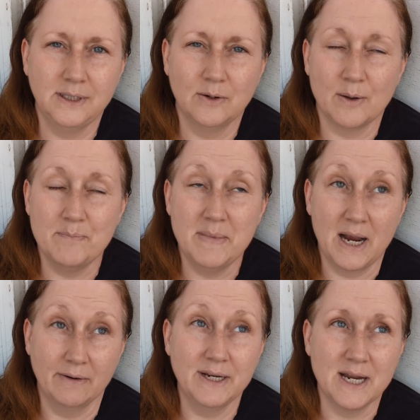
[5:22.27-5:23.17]
You know, I'm
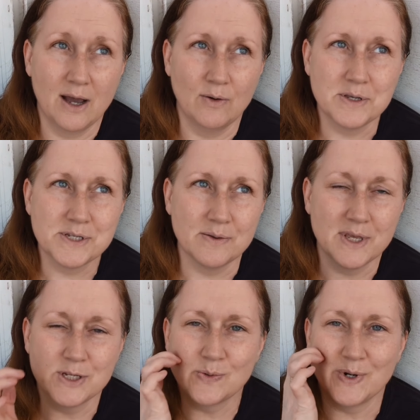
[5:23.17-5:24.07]
married now also
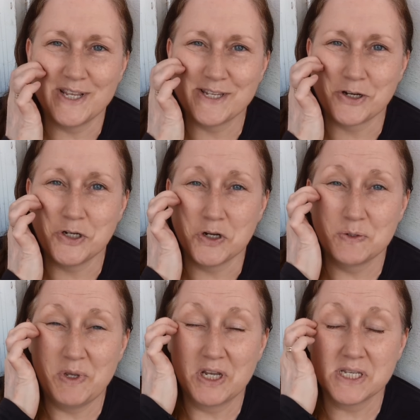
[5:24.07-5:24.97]
then 26
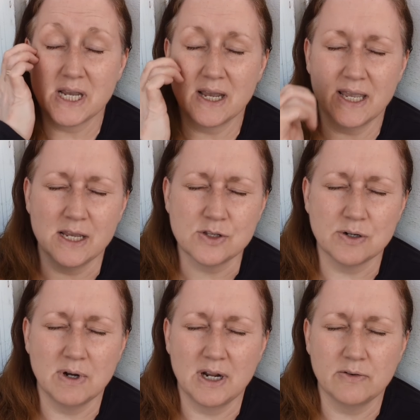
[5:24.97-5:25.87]
years because I got
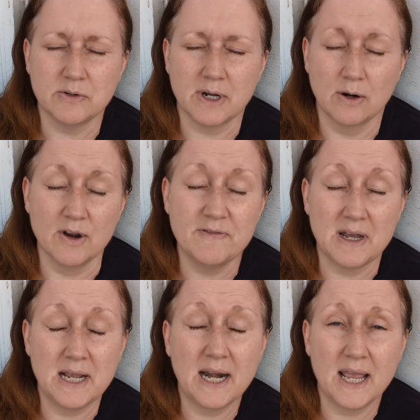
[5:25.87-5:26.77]
cancer right after I
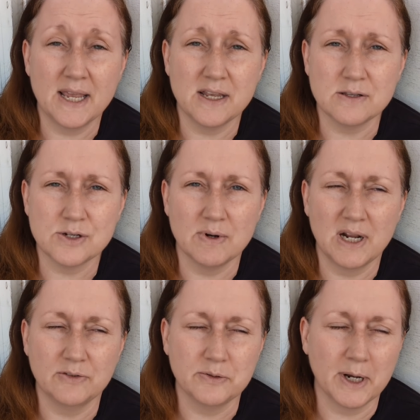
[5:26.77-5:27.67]
found out I had cancer
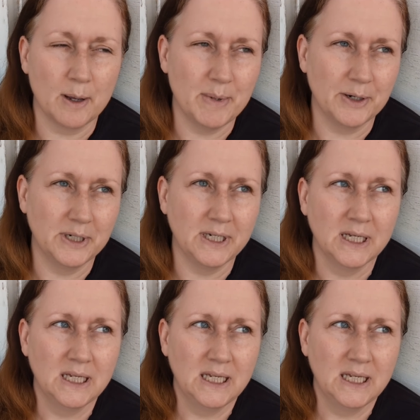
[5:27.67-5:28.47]
right after I got married.